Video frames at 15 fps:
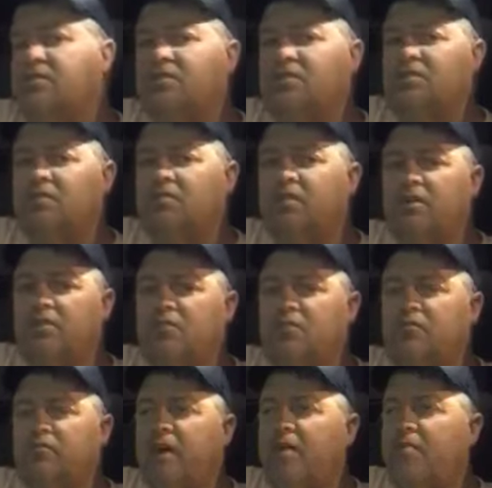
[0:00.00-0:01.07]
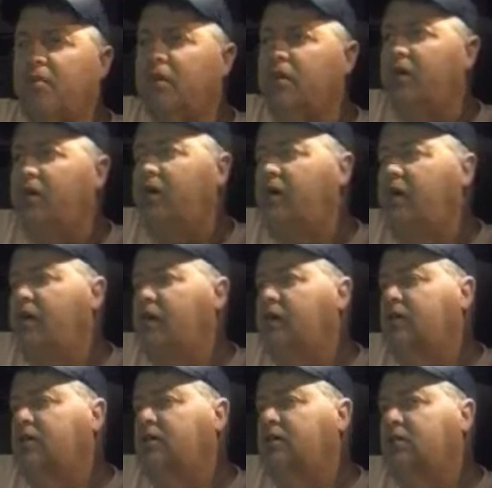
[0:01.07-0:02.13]
the system they use, Viber.
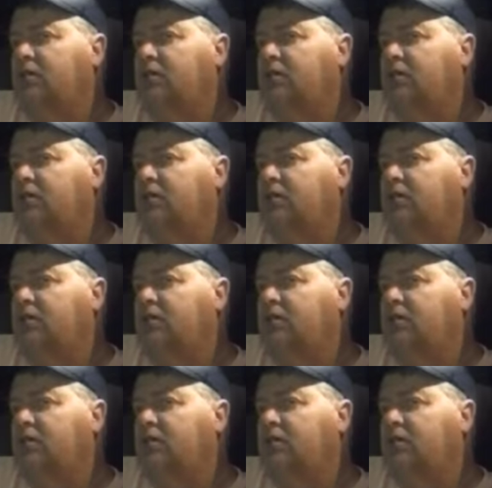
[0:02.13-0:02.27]
And